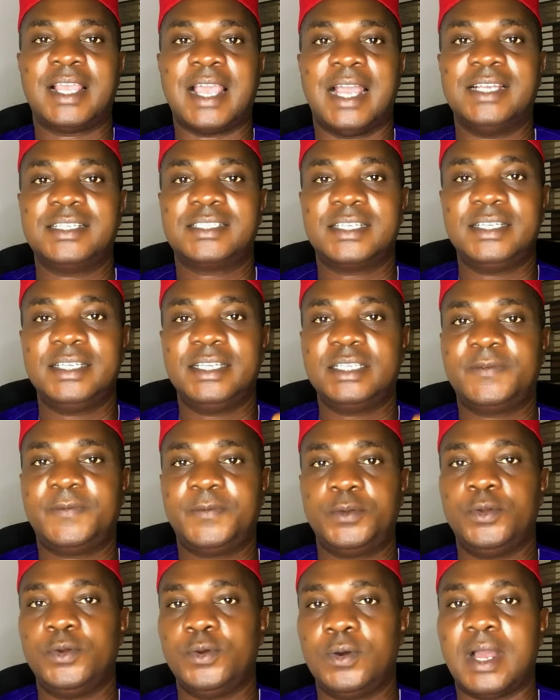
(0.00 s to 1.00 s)
Guys, in this
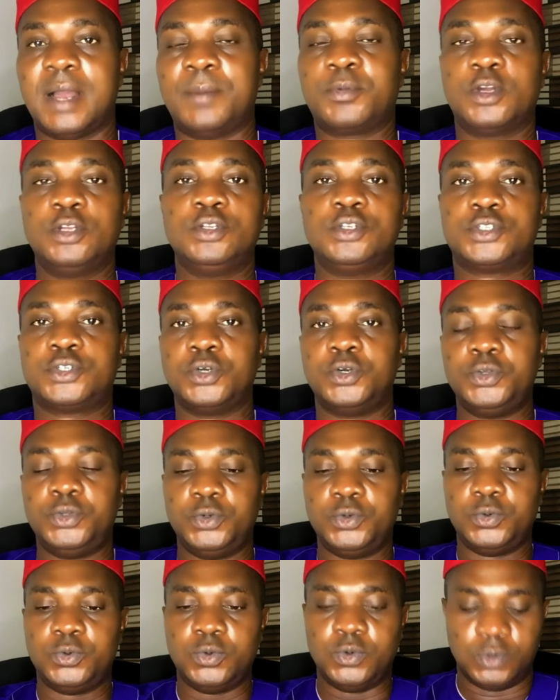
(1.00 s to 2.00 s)
video, I'm going to show
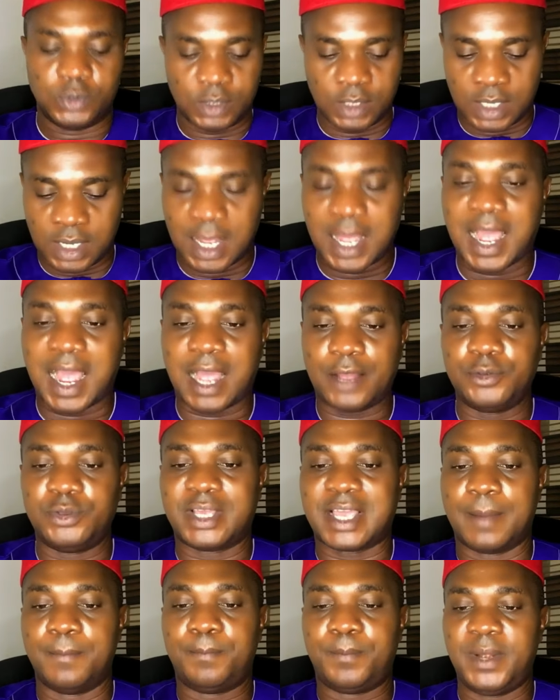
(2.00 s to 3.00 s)
you how you
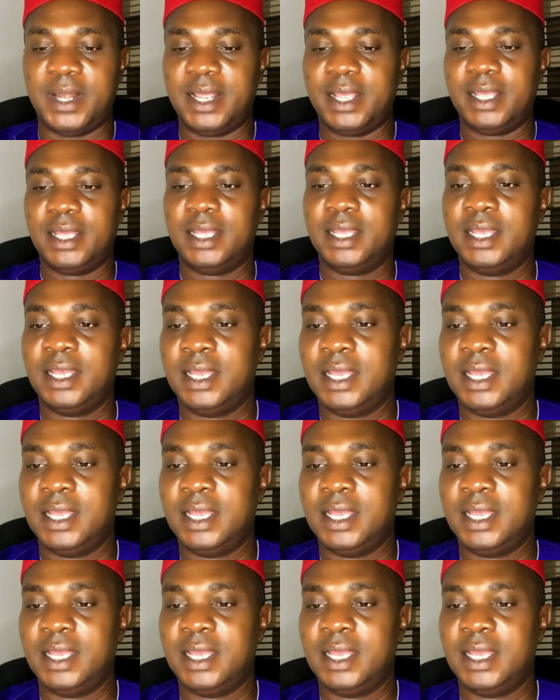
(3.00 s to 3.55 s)
can play